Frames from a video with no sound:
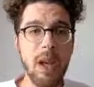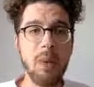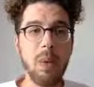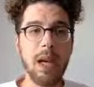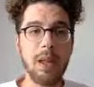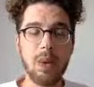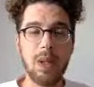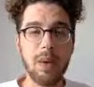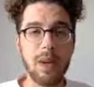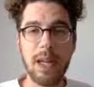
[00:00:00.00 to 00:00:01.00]
We had to
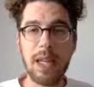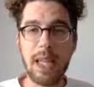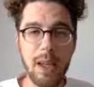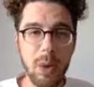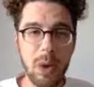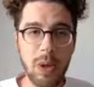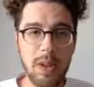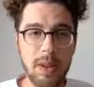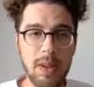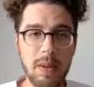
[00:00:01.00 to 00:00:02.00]
define
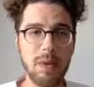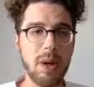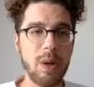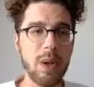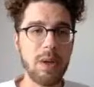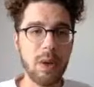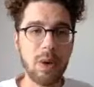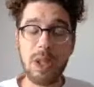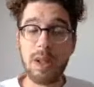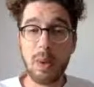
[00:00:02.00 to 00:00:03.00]
keywords for our
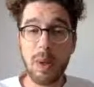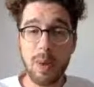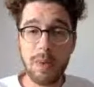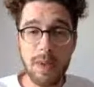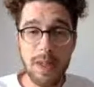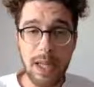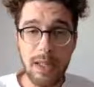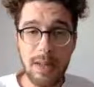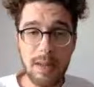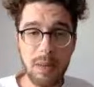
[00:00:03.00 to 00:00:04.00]
research in the Web of
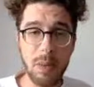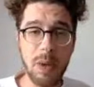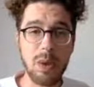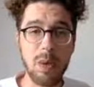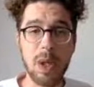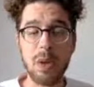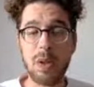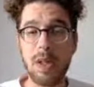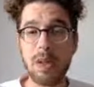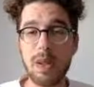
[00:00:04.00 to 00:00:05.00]
Science, which we
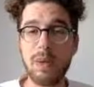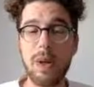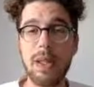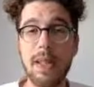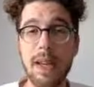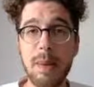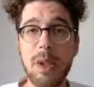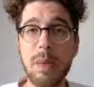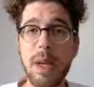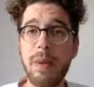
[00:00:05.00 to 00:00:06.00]
conducted for a time
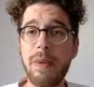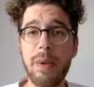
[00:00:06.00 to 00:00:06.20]
span of